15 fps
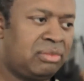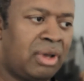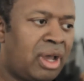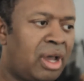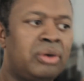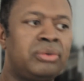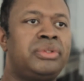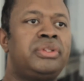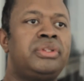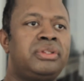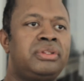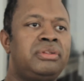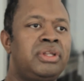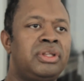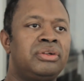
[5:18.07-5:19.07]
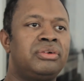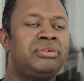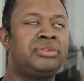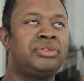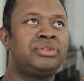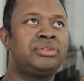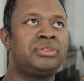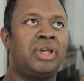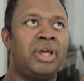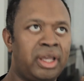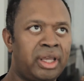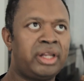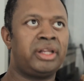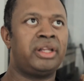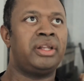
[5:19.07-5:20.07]
out just I
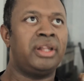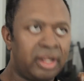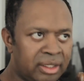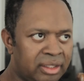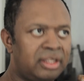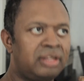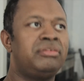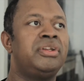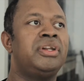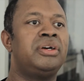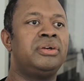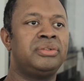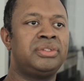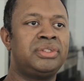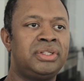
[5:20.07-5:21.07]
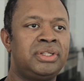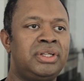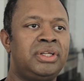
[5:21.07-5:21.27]
had it and give it out,